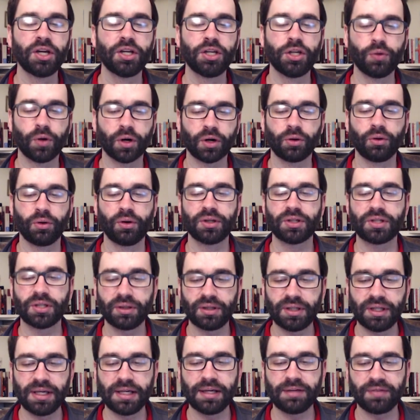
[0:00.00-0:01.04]
you are going to
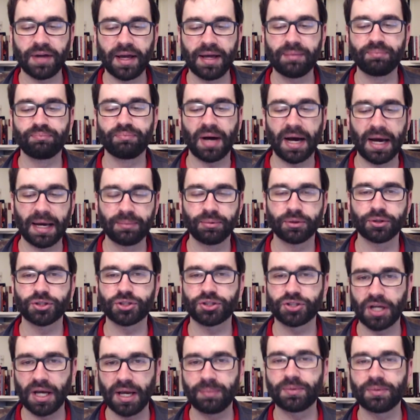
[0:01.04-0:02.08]
leave a Bible
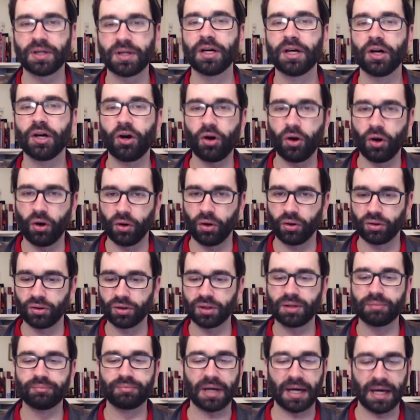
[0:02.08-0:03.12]
shaped
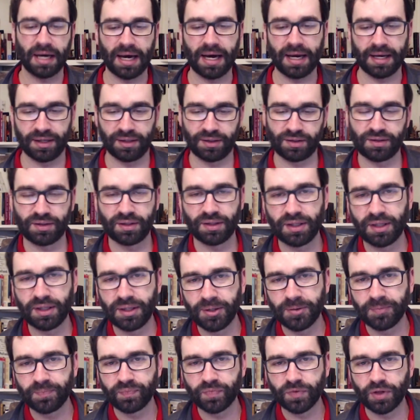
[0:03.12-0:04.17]
hole behind,
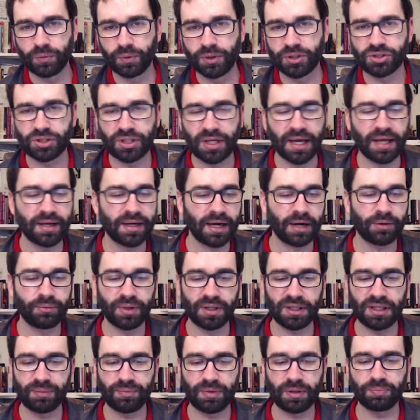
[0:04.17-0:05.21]
which cannot
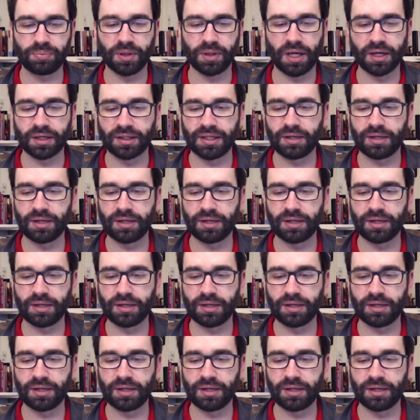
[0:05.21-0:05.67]
really be plugged